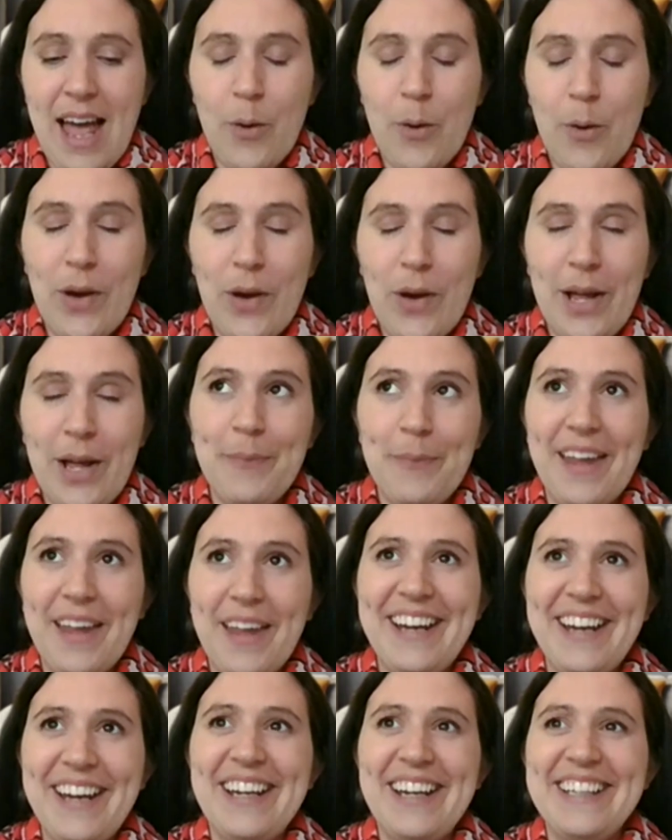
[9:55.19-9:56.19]
Well,
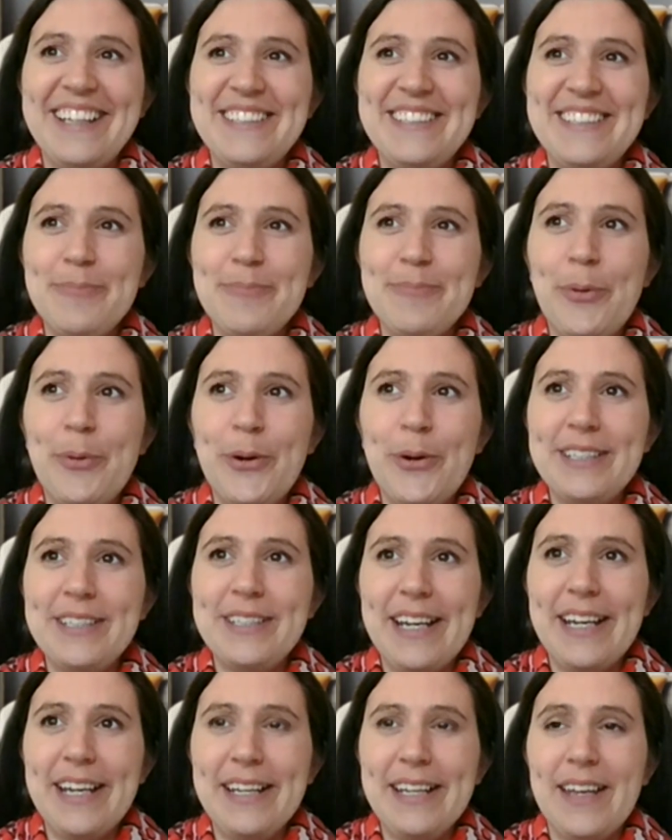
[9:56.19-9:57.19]
it's important,
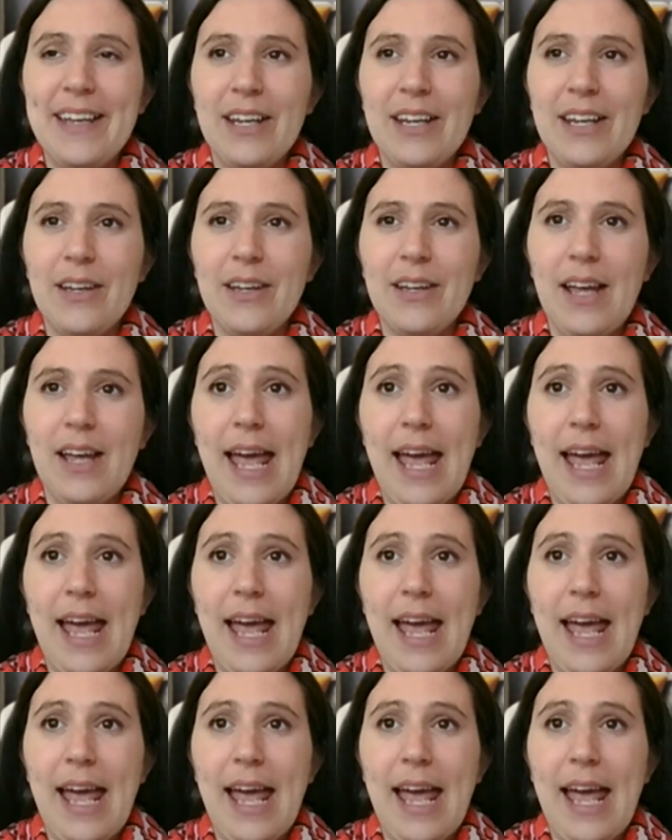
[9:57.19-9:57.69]
I think,